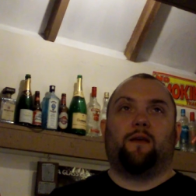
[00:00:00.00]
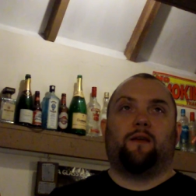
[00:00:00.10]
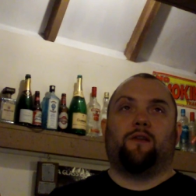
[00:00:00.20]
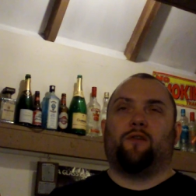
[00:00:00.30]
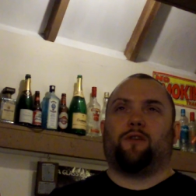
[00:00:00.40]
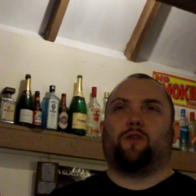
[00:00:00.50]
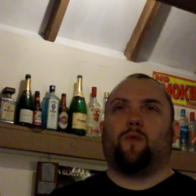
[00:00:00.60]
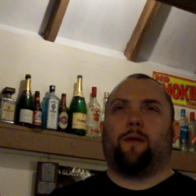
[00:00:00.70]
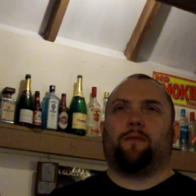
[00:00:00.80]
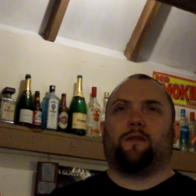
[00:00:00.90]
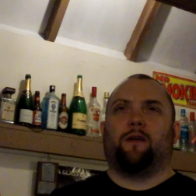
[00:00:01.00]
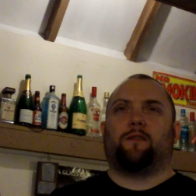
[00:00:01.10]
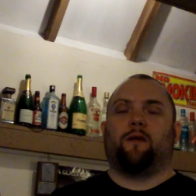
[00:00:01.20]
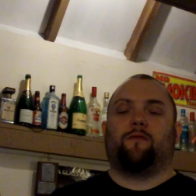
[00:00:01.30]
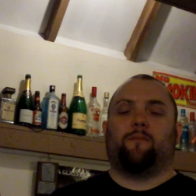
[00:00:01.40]
Not just weapon designs,
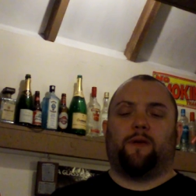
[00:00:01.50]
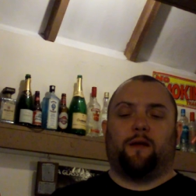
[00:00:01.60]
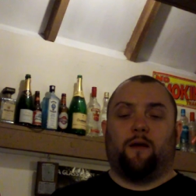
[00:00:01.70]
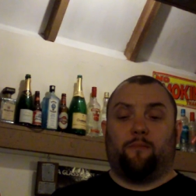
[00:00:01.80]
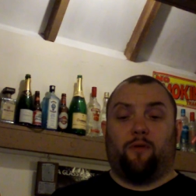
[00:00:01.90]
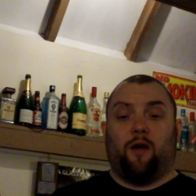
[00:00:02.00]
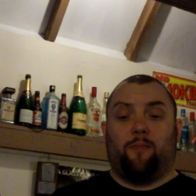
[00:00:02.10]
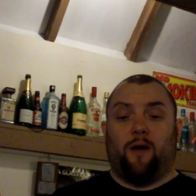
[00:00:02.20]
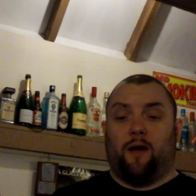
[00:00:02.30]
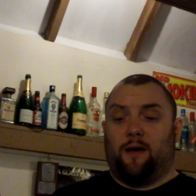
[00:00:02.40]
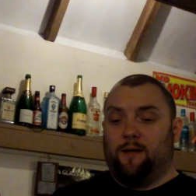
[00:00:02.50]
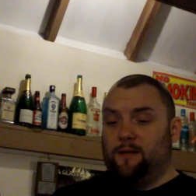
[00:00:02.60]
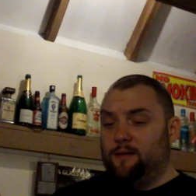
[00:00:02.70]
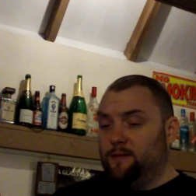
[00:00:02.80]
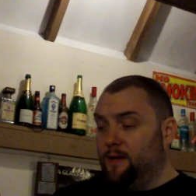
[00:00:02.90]
some of them be like pry bar
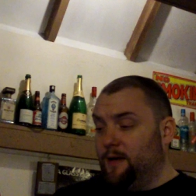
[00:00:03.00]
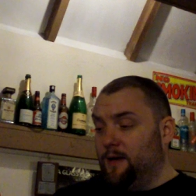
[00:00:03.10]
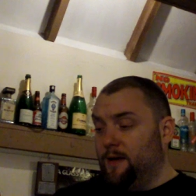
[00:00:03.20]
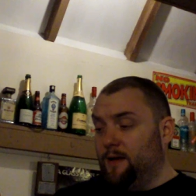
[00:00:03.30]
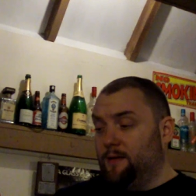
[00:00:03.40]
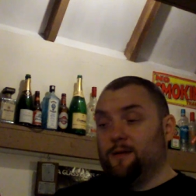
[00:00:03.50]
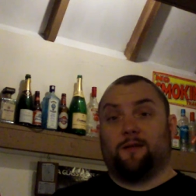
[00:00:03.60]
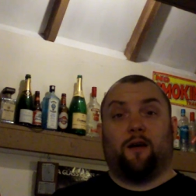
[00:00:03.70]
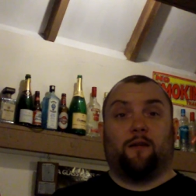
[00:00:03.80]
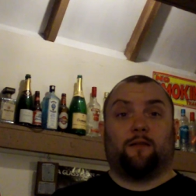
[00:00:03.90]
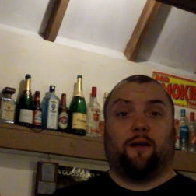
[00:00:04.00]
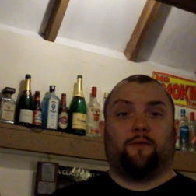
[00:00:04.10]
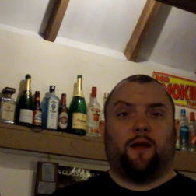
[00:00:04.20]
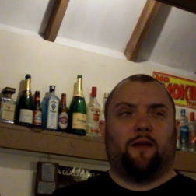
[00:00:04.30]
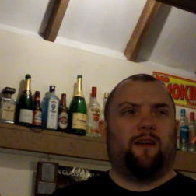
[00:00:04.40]
designs that I've
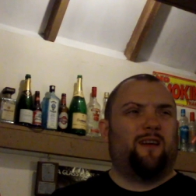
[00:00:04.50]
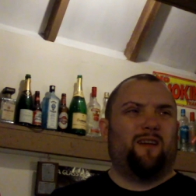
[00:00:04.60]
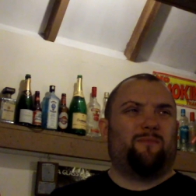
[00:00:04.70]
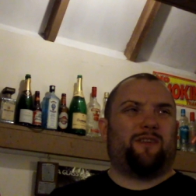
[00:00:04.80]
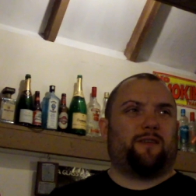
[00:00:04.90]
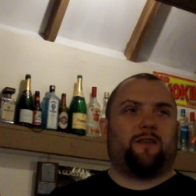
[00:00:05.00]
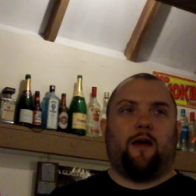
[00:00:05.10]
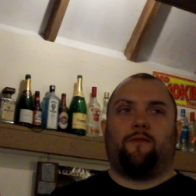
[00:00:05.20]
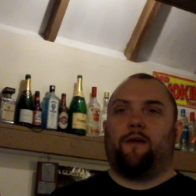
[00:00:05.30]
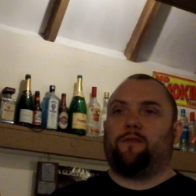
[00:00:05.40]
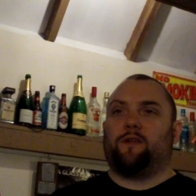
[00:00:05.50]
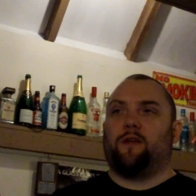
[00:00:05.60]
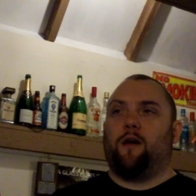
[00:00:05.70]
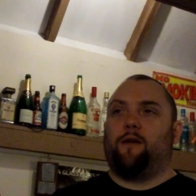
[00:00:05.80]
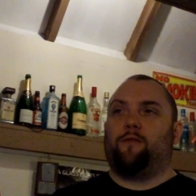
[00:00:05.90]
done. But just stuff I've
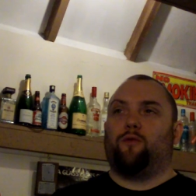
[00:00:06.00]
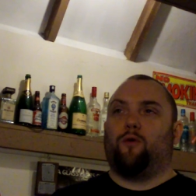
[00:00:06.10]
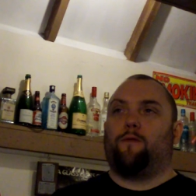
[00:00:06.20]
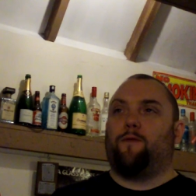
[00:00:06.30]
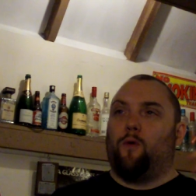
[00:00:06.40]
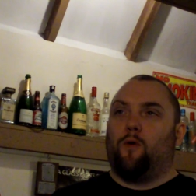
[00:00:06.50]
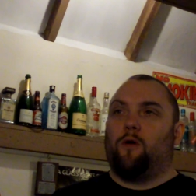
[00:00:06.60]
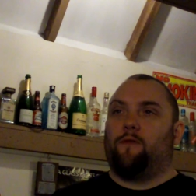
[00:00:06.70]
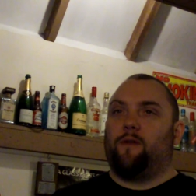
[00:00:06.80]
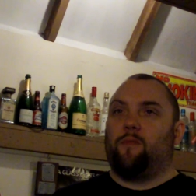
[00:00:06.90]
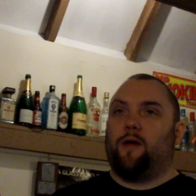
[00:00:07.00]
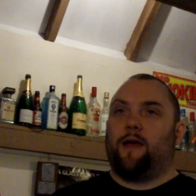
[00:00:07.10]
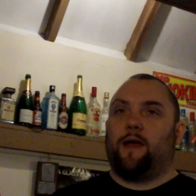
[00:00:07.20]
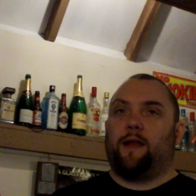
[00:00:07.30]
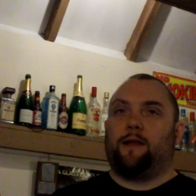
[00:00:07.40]
designed or thought of in my
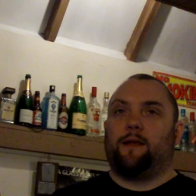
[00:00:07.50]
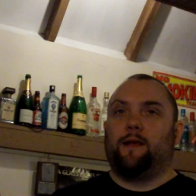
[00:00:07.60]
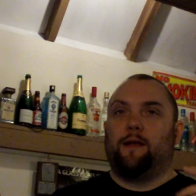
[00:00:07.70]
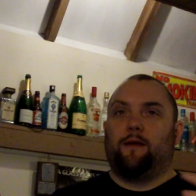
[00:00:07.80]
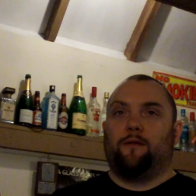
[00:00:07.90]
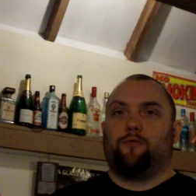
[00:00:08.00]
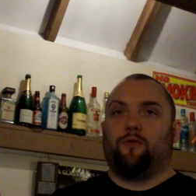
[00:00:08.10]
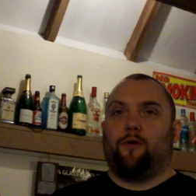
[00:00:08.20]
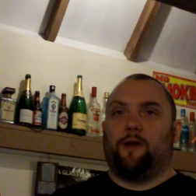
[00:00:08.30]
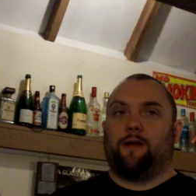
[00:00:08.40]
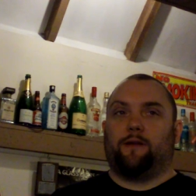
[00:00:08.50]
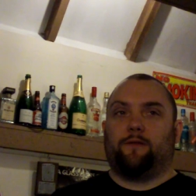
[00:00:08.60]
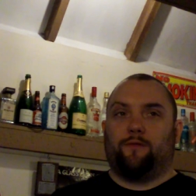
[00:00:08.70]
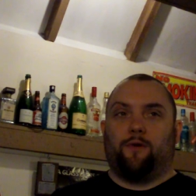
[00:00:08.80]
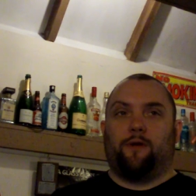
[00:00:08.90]
head and drawn it
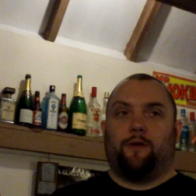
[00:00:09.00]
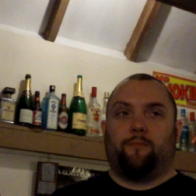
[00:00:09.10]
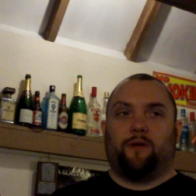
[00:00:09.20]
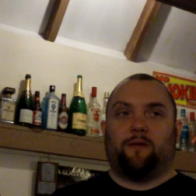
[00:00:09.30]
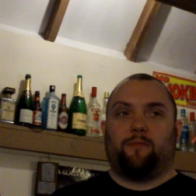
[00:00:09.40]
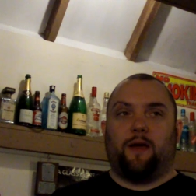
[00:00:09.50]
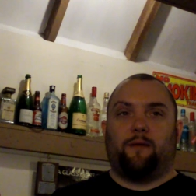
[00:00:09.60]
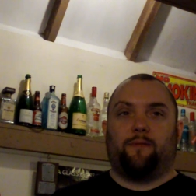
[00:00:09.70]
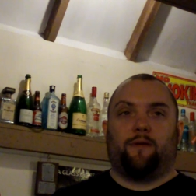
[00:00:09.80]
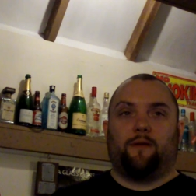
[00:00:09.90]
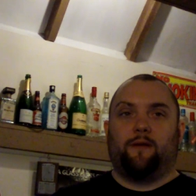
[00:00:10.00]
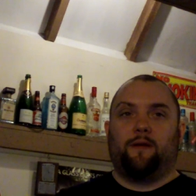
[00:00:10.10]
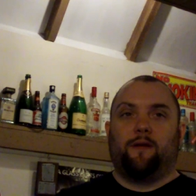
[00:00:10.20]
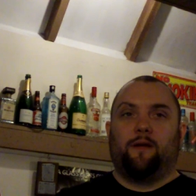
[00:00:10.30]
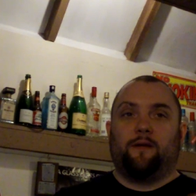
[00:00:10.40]
on a piece of paper
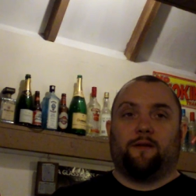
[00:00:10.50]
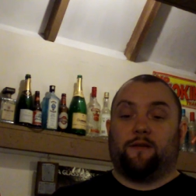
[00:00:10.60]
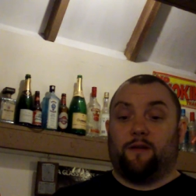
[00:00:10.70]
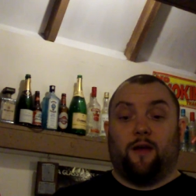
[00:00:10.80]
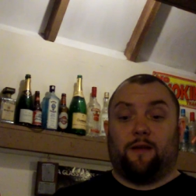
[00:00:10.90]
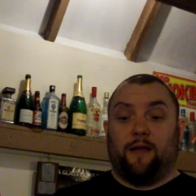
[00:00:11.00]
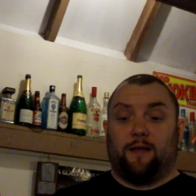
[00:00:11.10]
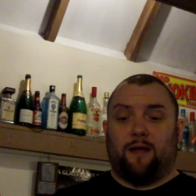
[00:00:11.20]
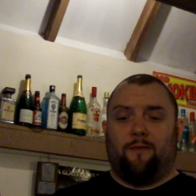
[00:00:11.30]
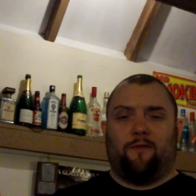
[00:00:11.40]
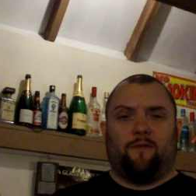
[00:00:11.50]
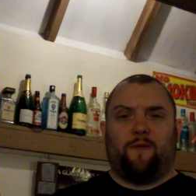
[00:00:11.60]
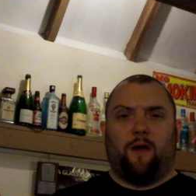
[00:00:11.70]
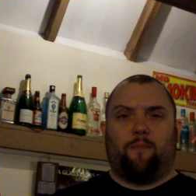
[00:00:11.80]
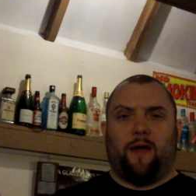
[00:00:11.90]
just as ideas. Some of them are
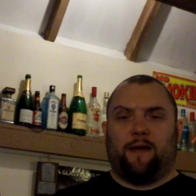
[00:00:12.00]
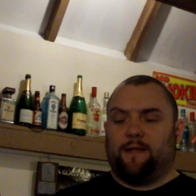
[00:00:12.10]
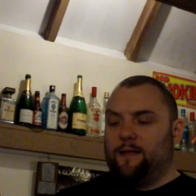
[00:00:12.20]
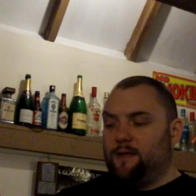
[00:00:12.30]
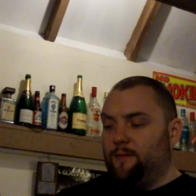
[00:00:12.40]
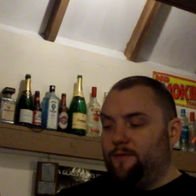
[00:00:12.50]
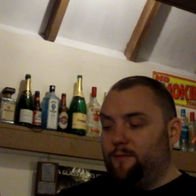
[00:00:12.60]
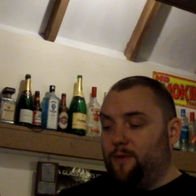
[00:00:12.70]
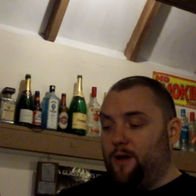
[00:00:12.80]
very basic, some of them